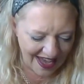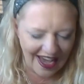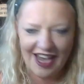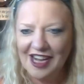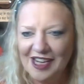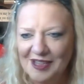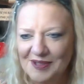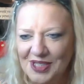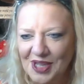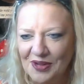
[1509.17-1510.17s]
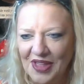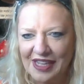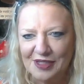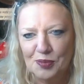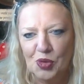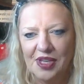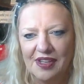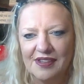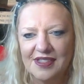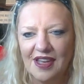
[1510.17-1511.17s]
So that's
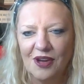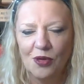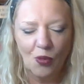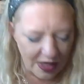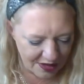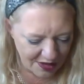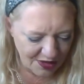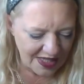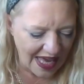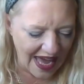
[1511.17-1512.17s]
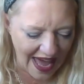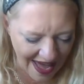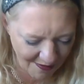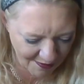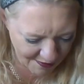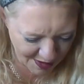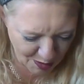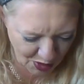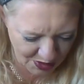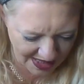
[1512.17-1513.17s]
brilliant. So well done to
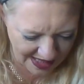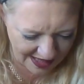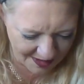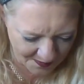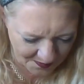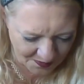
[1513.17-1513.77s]
everybody.